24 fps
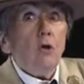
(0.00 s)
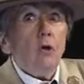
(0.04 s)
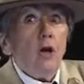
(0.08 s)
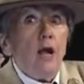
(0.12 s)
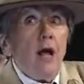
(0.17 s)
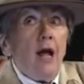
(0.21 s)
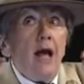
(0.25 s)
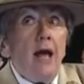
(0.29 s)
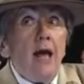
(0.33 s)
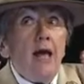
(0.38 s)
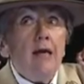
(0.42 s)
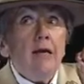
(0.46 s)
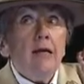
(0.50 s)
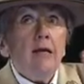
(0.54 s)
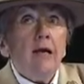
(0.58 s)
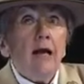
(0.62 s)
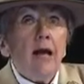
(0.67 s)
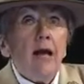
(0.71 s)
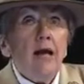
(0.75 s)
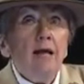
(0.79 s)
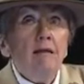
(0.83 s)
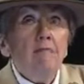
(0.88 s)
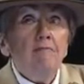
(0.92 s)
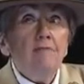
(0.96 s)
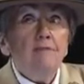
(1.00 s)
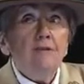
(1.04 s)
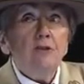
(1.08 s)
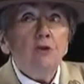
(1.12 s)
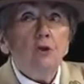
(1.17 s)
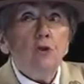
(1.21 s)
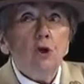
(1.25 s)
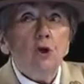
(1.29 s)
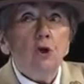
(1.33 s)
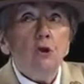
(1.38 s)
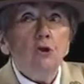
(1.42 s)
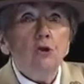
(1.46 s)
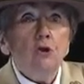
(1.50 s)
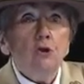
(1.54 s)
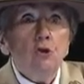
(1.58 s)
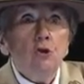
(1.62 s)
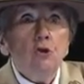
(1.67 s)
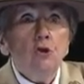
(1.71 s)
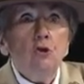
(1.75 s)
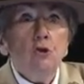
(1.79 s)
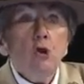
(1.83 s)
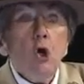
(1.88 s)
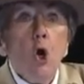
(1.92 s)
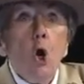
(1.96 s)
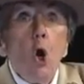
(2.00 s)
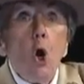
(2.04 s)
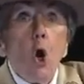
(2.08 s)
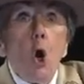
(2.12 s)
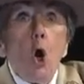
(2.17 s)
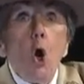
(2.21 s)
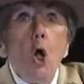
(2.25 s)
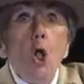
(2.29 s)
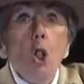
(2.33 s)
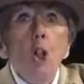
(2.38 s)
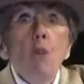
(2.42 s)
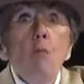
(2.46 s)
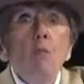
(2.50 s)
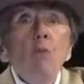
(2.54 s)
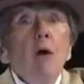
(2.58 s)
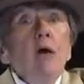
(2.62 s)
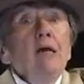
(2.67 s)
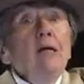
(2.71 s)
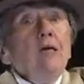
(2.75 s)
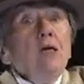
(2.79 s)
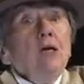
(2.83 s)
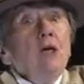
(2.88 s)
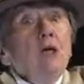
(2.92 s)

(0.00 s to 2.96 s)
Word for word: going to hang canvas curtains all the way